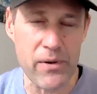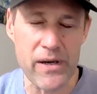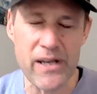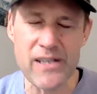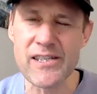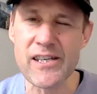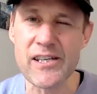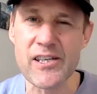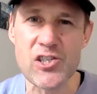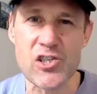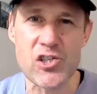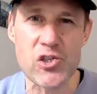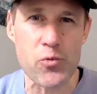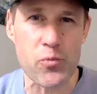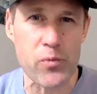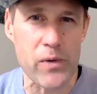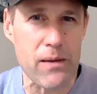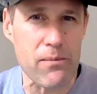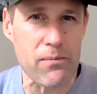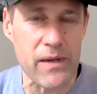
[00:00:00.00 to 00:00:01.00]
But it's
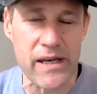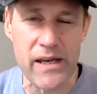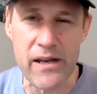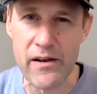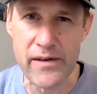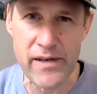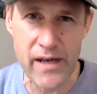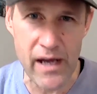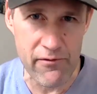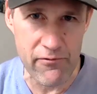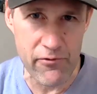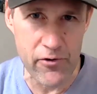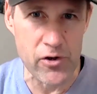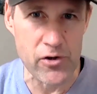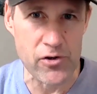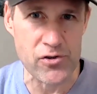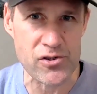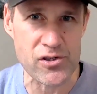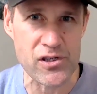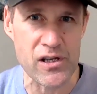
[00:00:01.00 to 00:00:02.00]
extremely
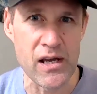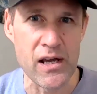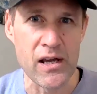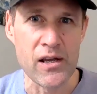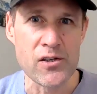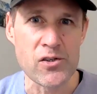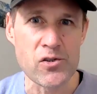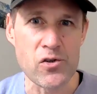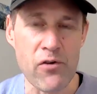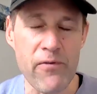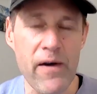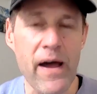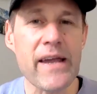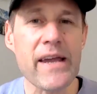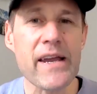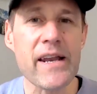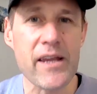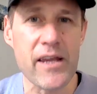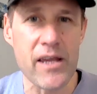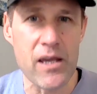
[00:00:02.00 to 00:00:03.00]
diverse. So if I
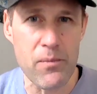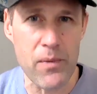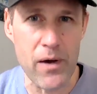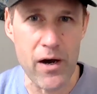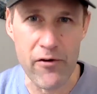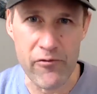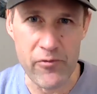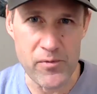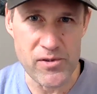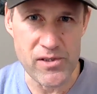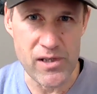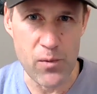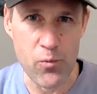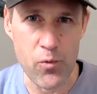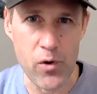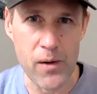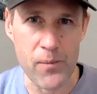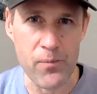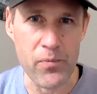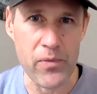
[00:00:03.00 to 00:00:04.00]
get an email from
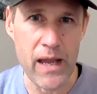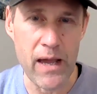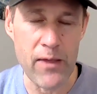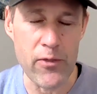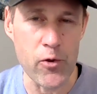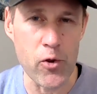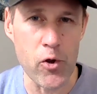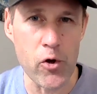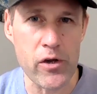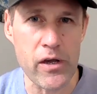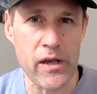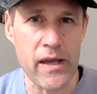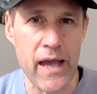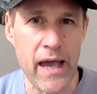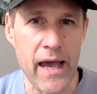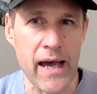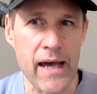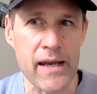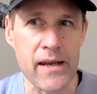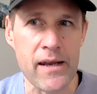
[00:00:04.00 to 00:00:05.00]
someone and they're looking
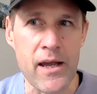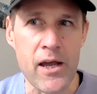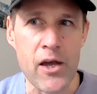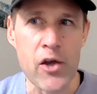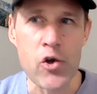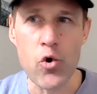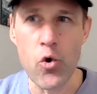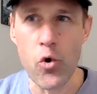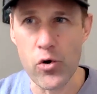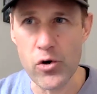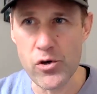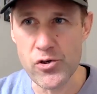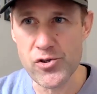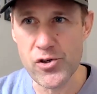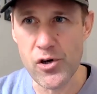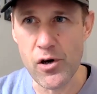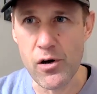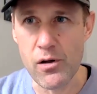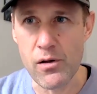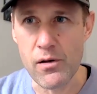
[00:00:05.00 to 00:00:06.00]
at
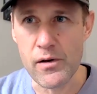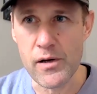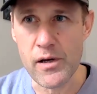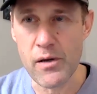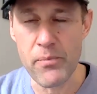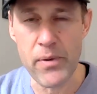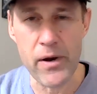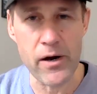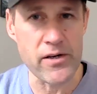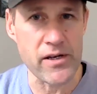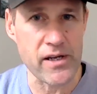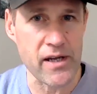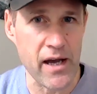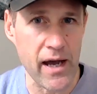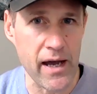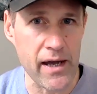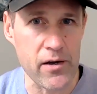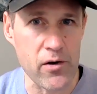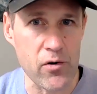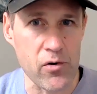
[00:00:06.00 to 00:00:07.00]
Corozal compared to
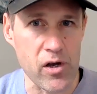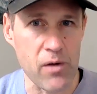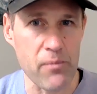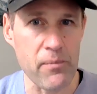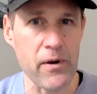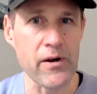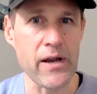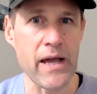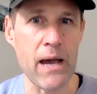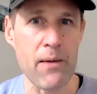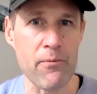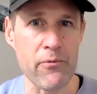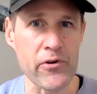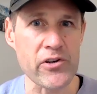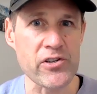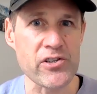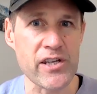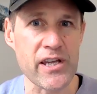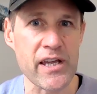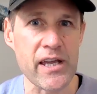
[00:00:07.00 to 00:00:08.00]
Cayo, compared to
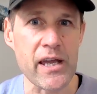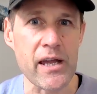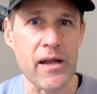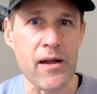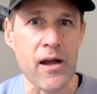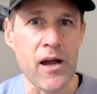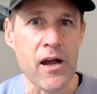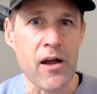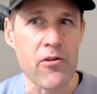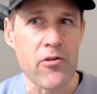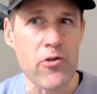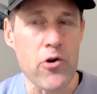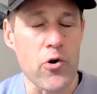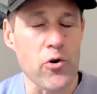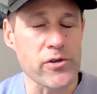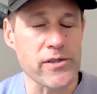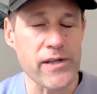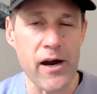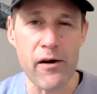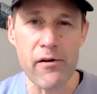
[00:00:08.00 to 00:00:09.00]
Ambergris Key,
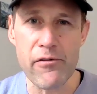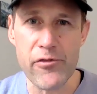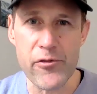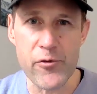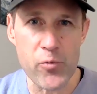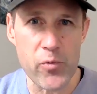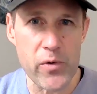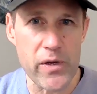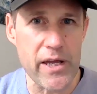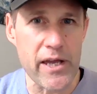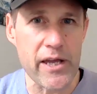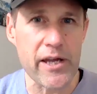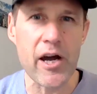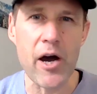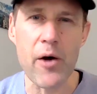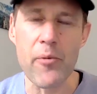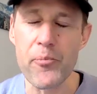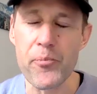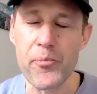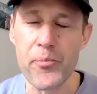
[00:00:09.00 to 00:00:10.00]
those are three
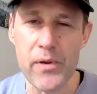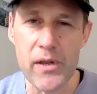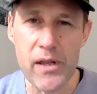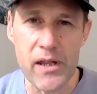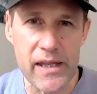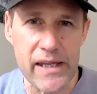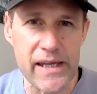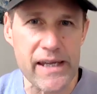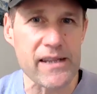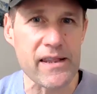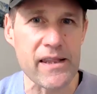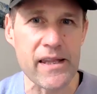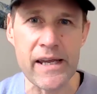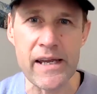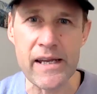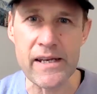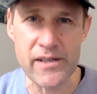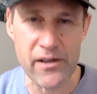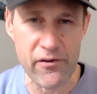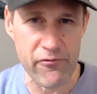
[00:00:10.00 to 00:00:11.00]

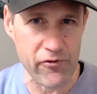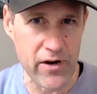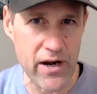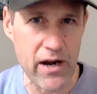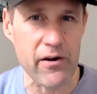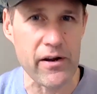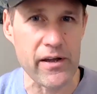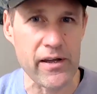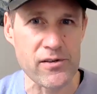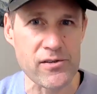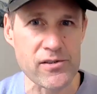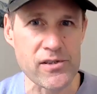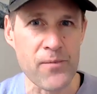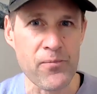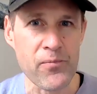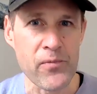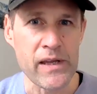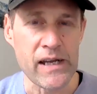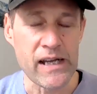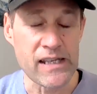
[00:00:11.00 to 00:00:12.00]
completely different areas.
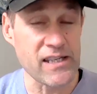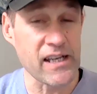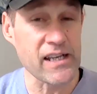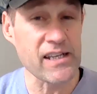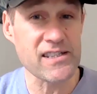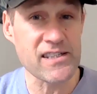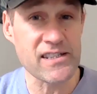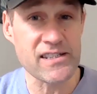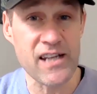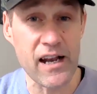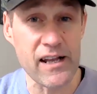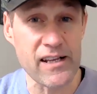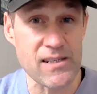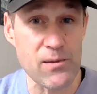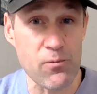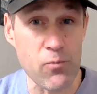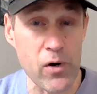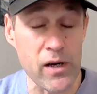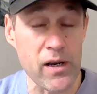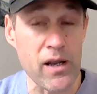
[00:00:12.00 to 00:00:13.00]
It's like telling
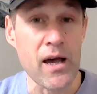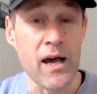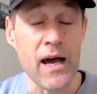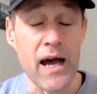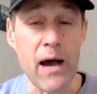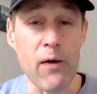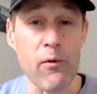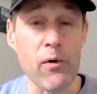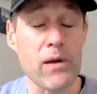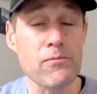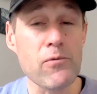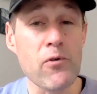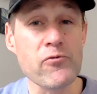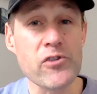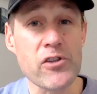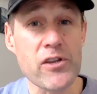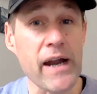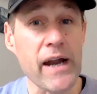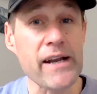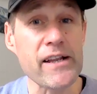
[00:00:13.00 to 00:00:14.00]
someone, I want to move
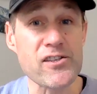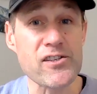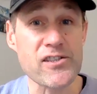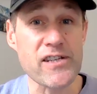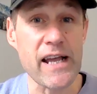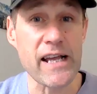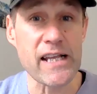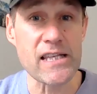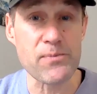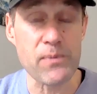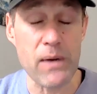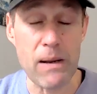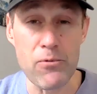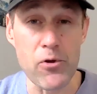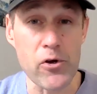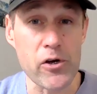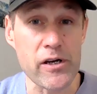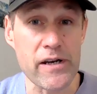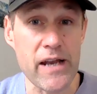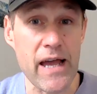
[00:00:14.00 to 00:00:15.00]
to the United States, but I'm
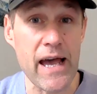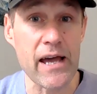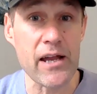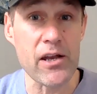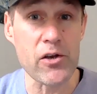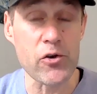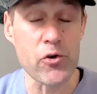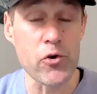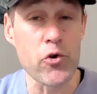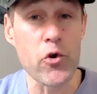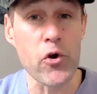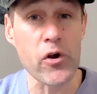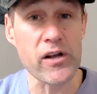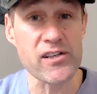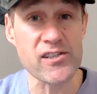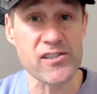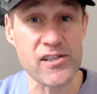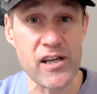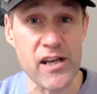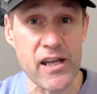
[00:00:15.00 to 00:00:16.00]
looking at New York
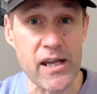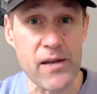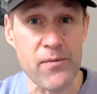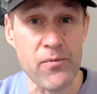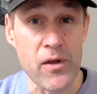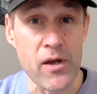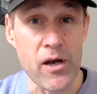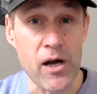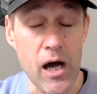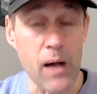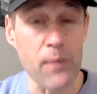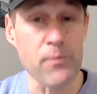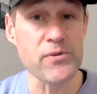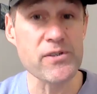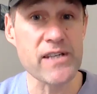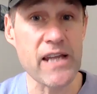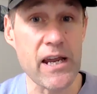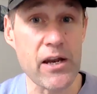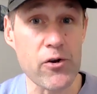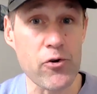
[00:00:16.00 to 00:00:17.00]
City,
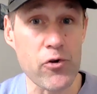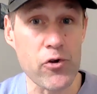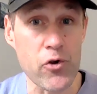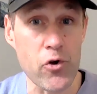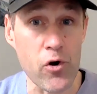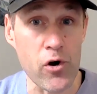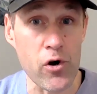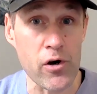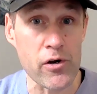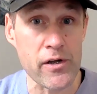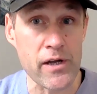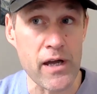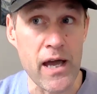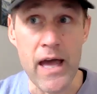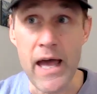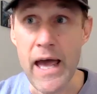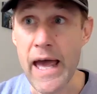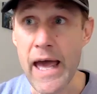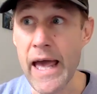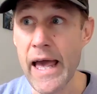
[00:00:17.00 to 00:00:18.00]
upstate New York,
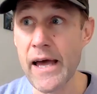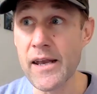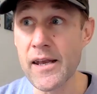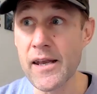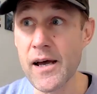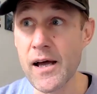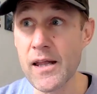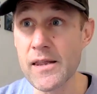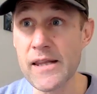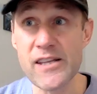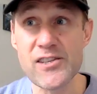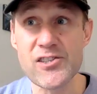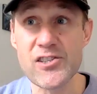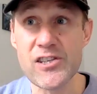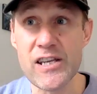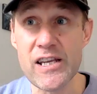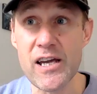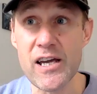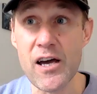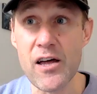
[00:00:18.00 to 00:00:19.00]
and let's
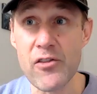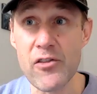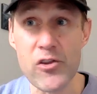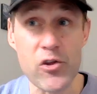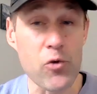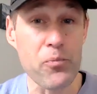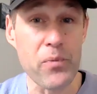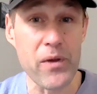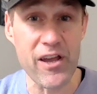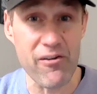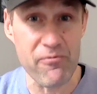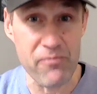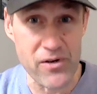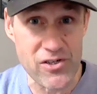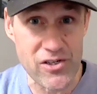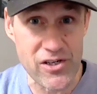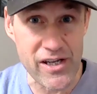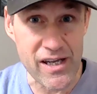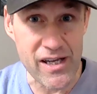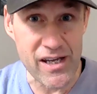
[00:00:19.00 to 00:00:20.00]
see, the UP of
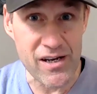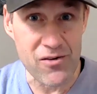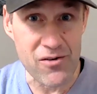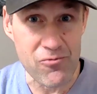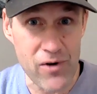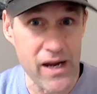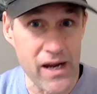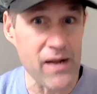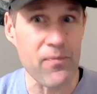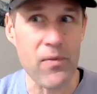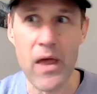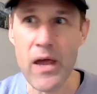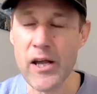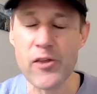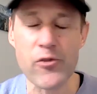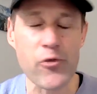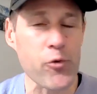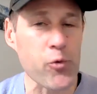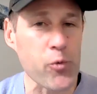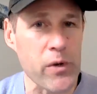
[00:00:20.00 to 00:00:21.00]
Michigan, right?
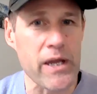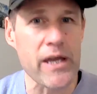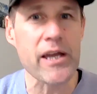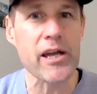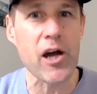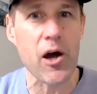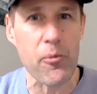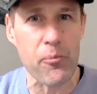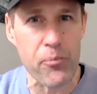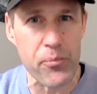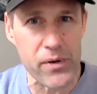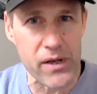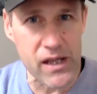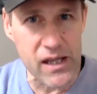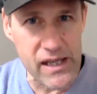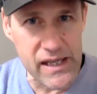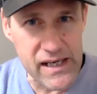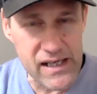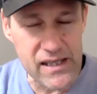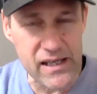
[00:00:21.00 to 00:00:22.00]
Three
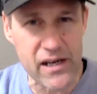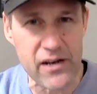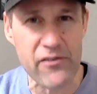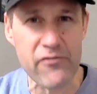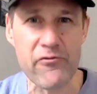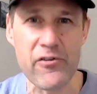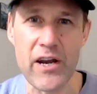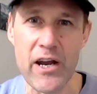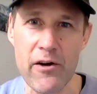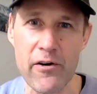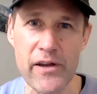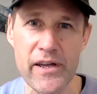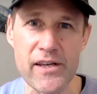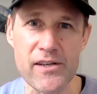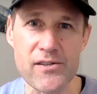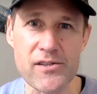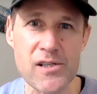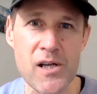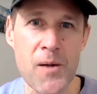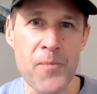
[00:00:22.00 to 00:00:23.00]
completely different
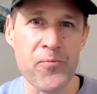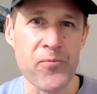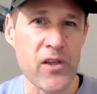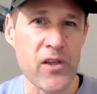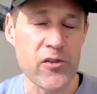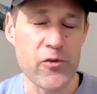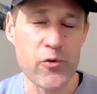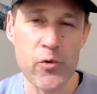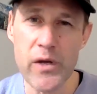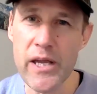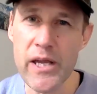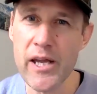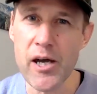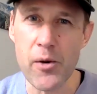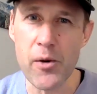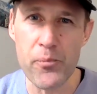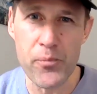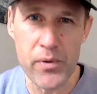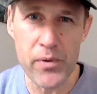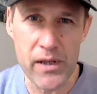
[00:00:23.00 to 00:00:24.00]
areas, three
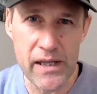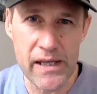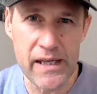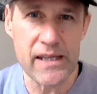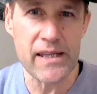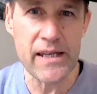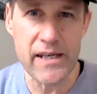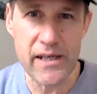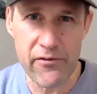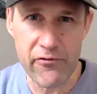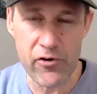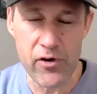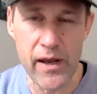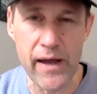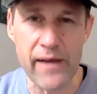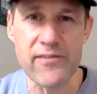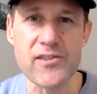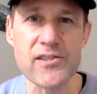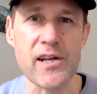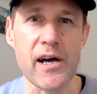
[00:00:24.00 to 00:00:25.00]
completely different
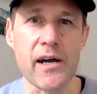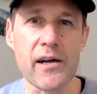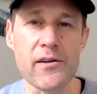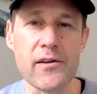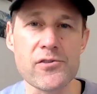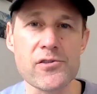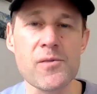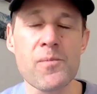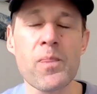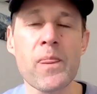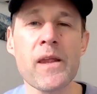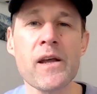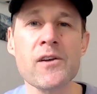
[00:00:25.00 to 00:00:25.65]
lifestyles.